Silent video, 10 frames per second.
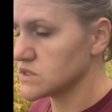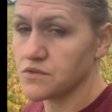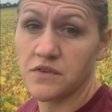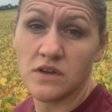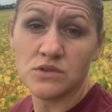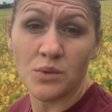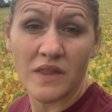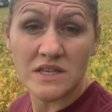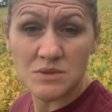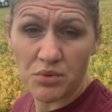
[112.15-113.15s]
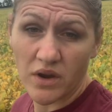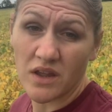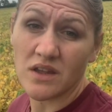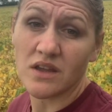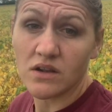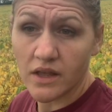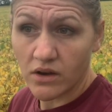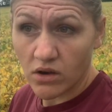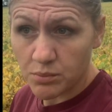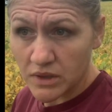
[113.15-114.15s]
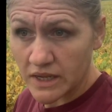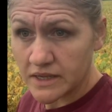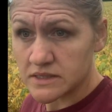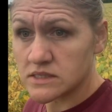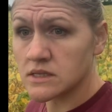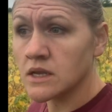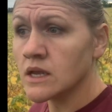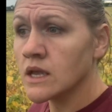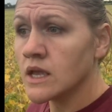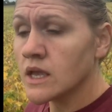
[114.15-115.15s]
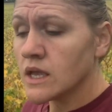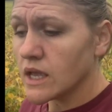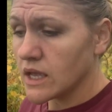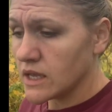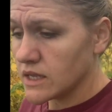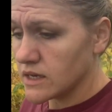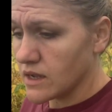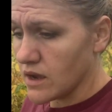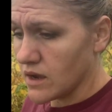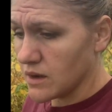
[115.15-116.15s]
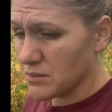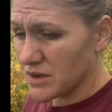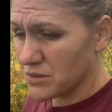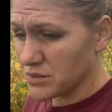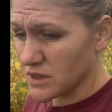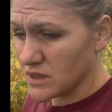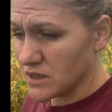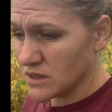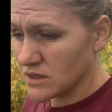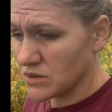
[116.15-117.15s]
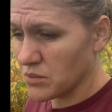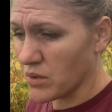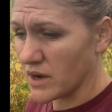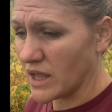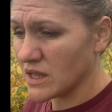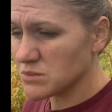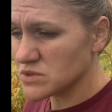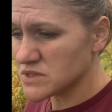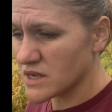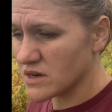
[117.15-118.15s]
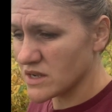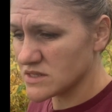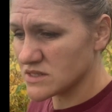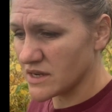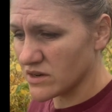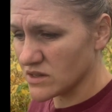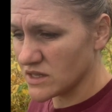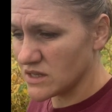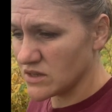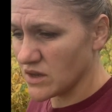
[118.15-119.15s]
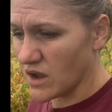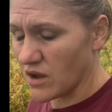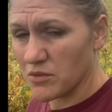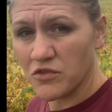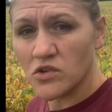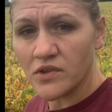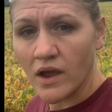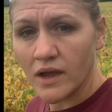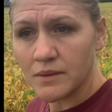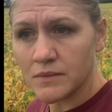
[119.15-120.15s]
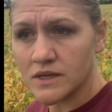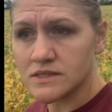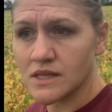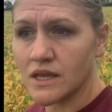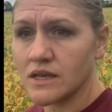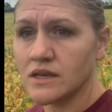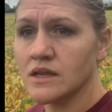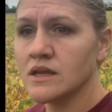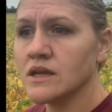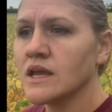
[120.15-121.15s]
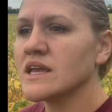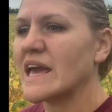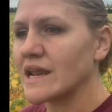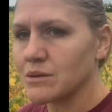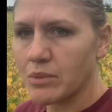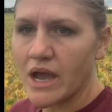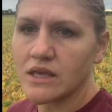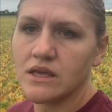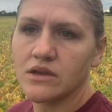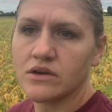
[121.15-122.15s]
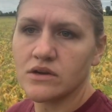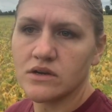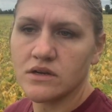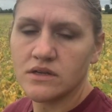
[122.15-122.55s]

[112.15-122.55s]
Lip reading: to the field, when they spray, it'll hit our plants. And I don't really want animals there necessarily full time, because then getting back here